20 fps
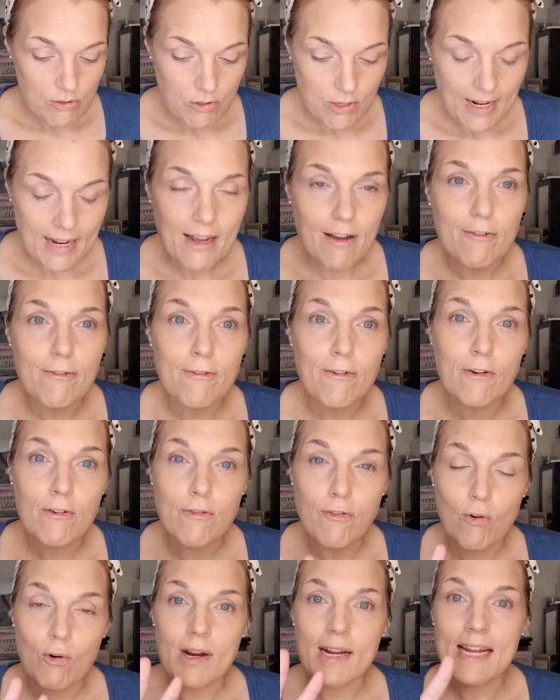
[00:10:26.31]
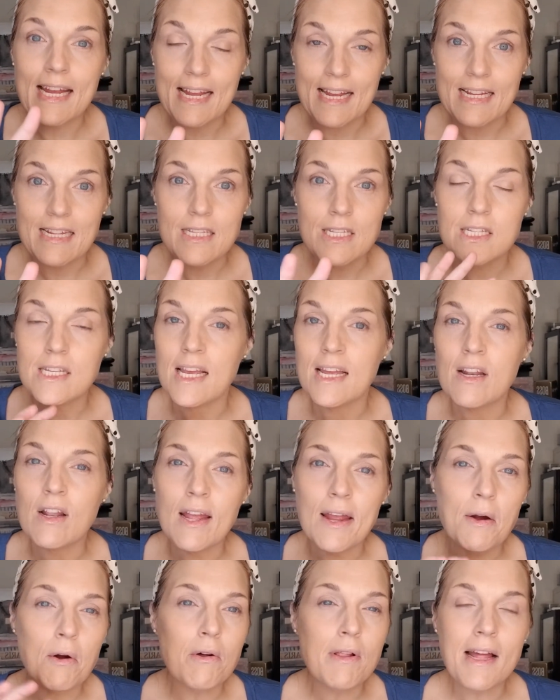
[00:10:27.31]
I have 4 kids, and they
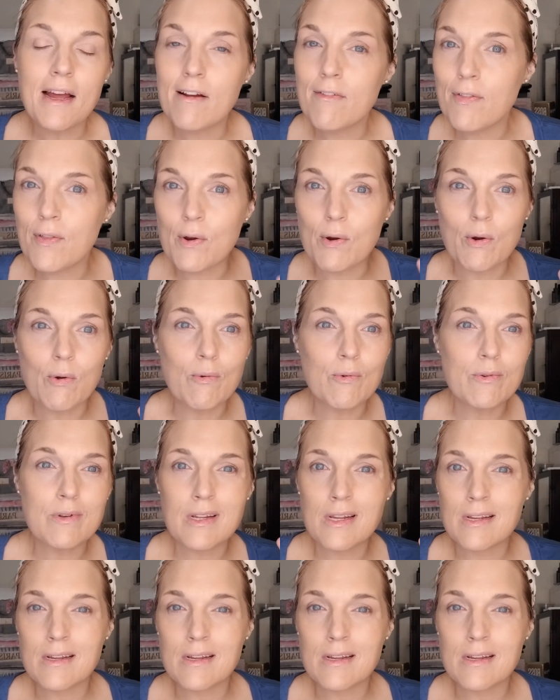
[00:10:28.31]
all have their own